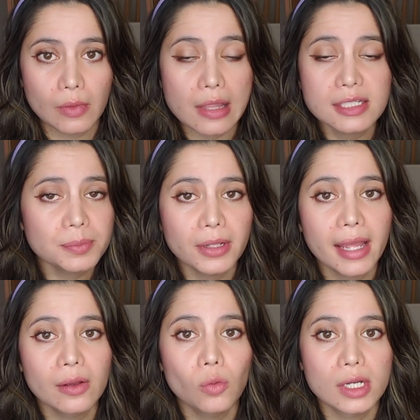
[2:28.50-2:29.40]
This
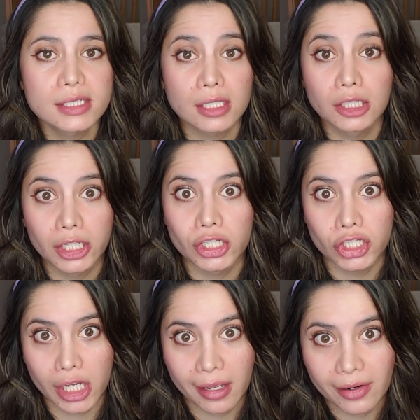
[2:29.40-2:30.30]
plague was
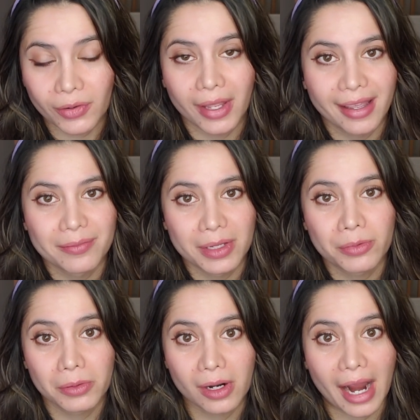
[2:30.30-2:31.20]
legit, okay?
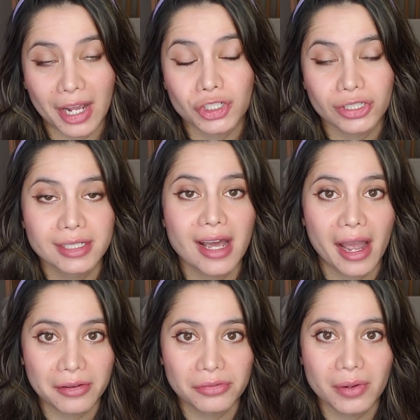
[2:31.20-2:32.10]
People were actually
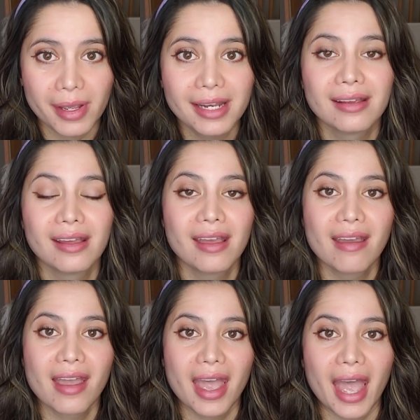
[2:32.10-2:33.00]
dying from it,
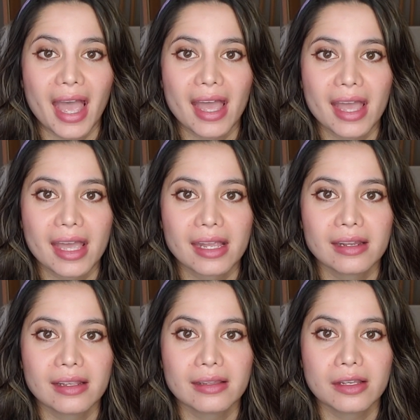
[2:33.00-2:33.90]

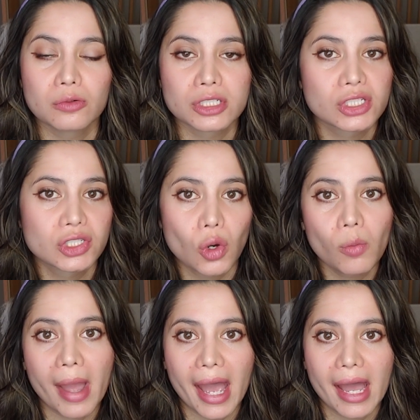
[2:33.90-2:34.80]
and it was so
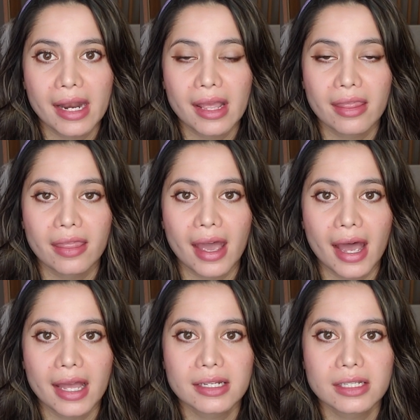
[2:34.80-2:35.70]
bad
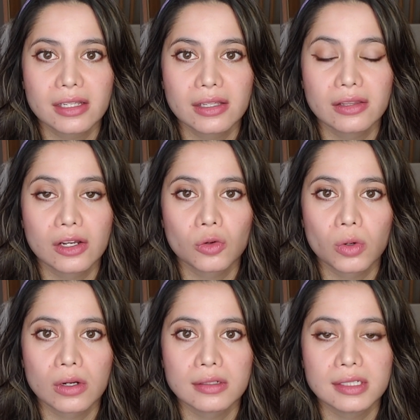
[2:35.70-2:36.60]
that there
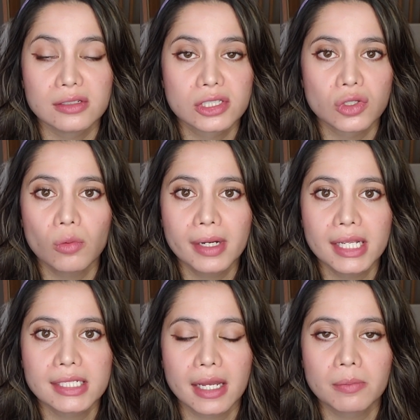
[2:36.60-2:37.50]
were so
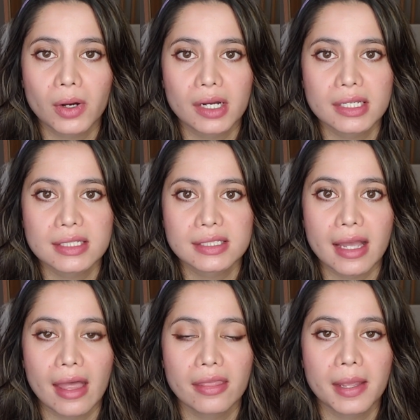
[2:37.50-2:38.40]
many dead bodies
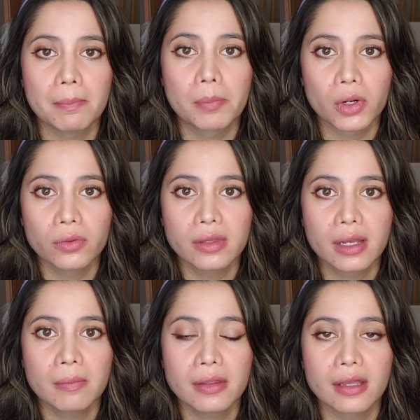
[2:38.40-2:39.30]
that they burned
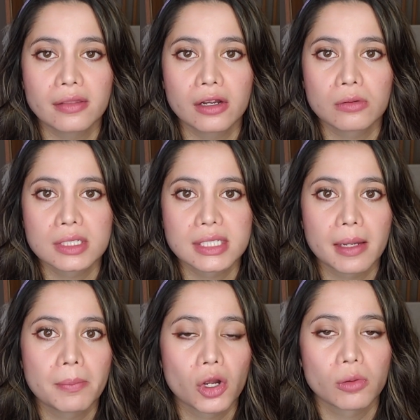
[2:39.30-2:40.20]
them, that there was
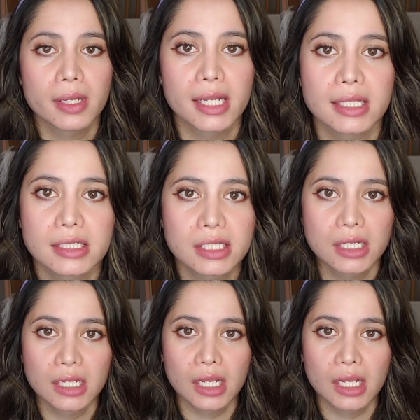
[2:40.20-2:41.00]
a permanent